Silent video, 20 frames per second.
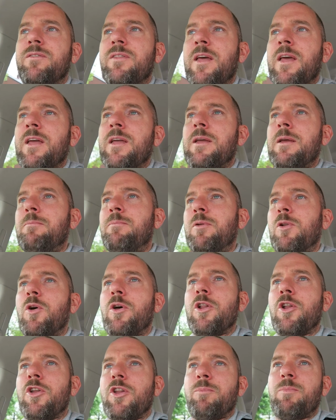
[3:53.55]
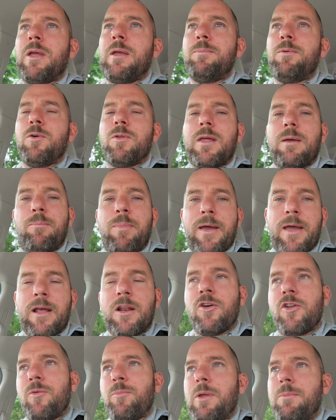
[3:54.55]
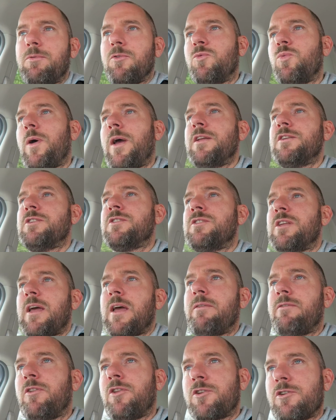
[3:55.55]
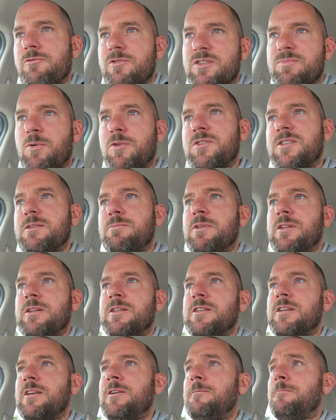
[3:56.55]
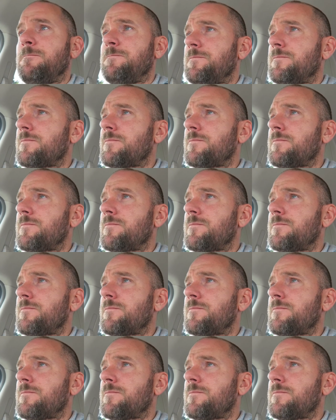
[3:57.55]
They employ a lot of people, they pay a lot of people's wages, they have a lot of responsibility.